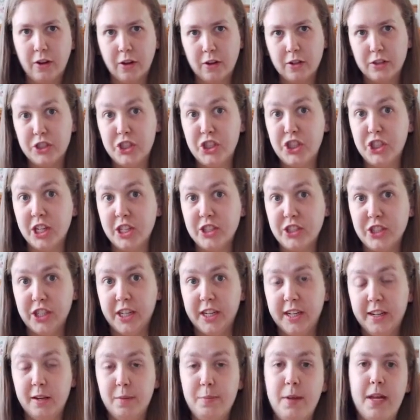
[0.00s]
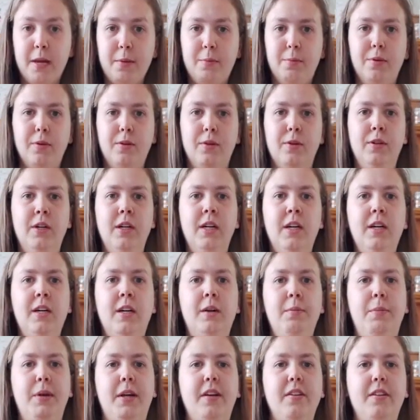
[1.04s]
God judging the people
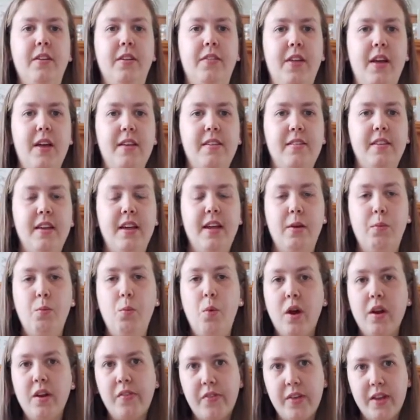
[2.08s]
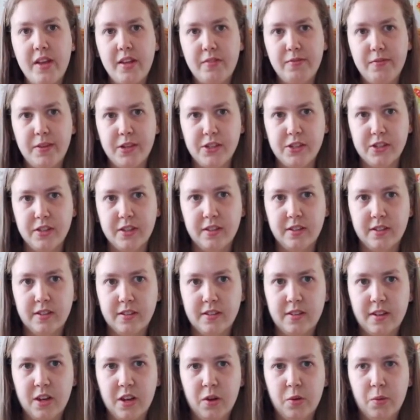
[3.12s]
because of their sin. And one of these
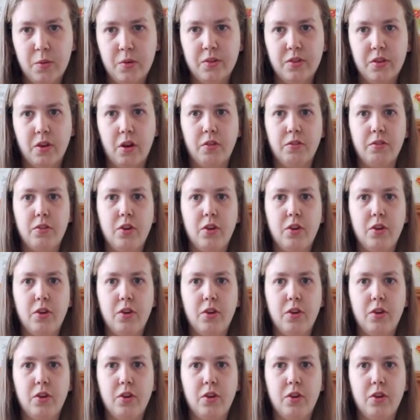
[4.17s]
visions was of